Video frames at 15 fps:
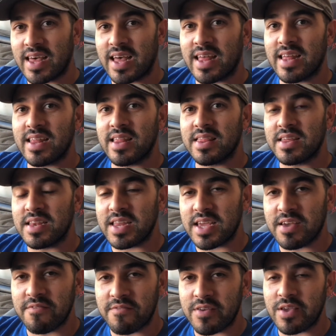that the
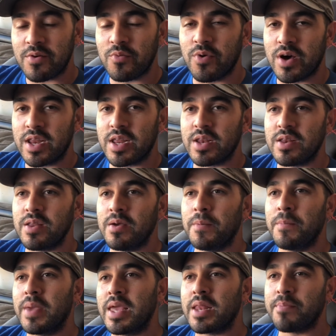DMV wanted
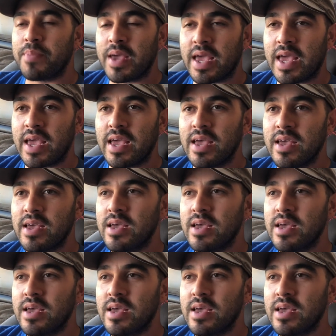me to pay